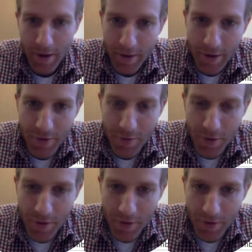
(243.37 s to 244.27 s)
these
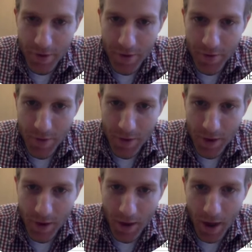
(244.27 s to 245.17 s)
were
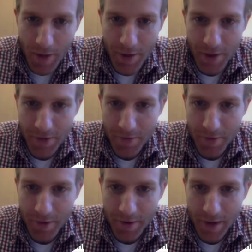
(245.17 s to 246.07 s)
objects
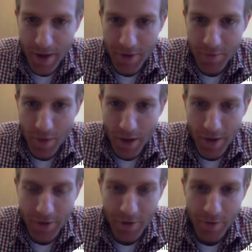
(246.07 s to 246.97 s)
with the x and y
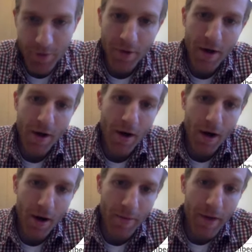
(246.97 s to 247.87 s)
attribute.
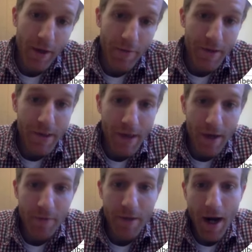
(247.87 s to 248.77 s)
If
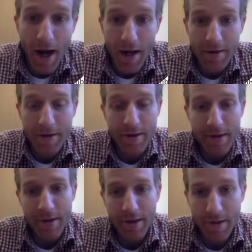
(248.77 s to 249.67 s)
instead we'd had
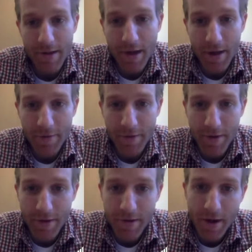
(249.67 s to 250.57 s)
inside of
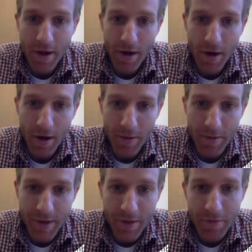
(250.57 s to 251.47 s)
these,
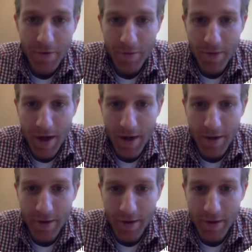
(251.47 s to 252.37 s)
instead we had
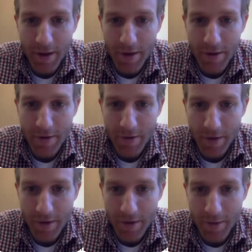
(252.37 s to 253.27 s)
a list,
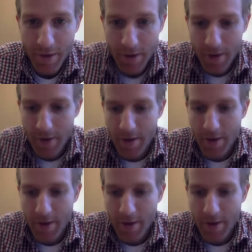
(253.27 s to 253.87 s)
like something like